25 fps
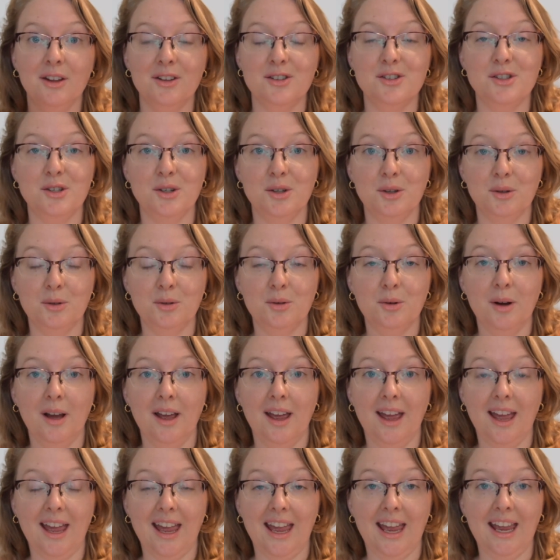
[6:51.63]
to
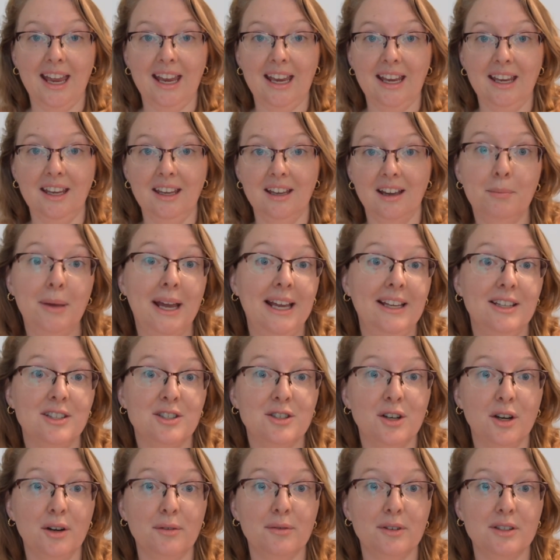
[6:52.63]
a paid
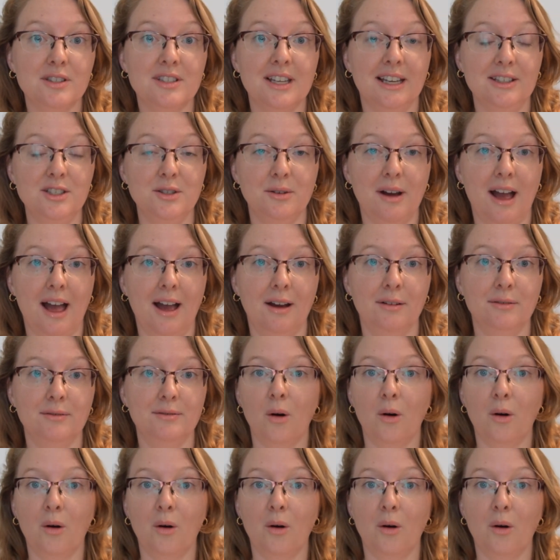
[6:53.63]
service that you have.